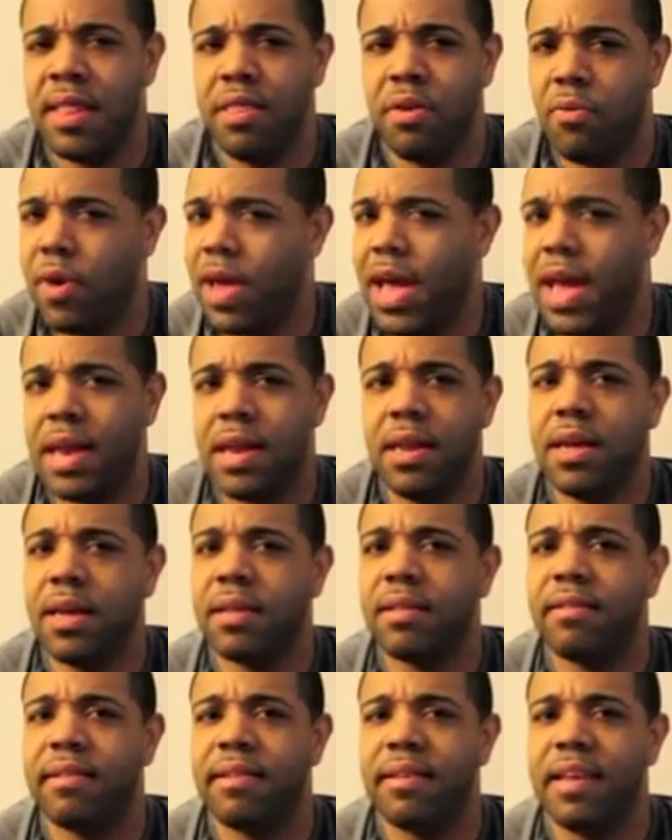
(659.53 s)
the way I
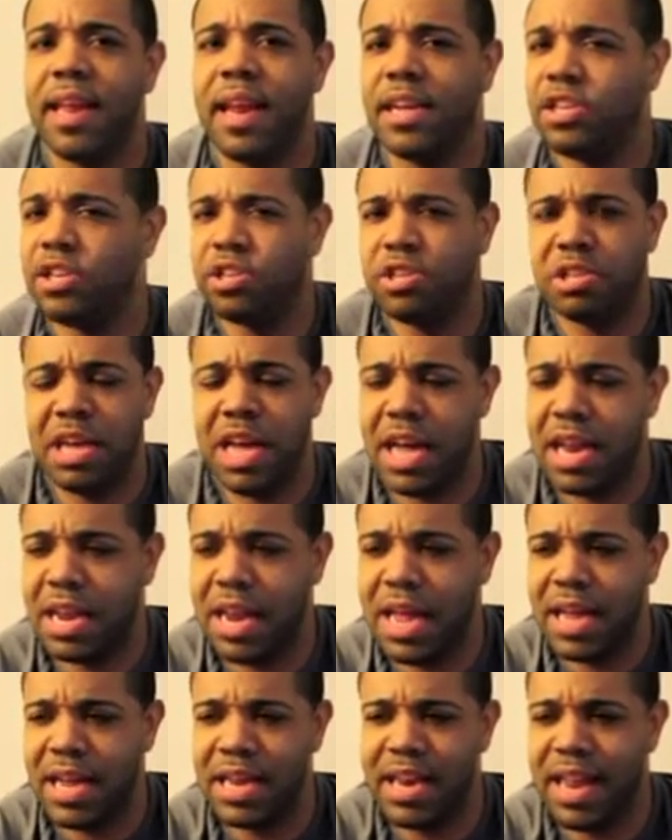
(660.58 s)
looked and I just kind of
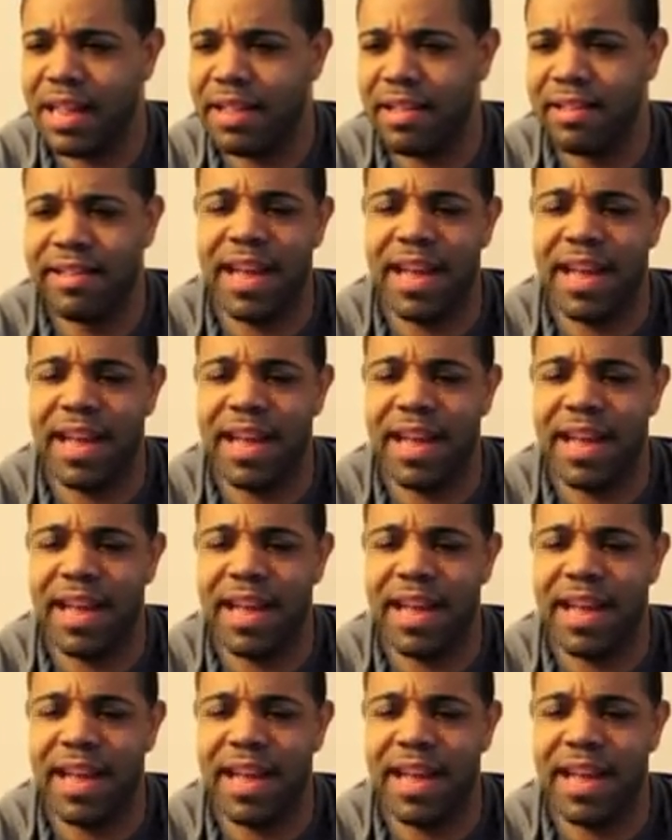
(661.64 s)
like let the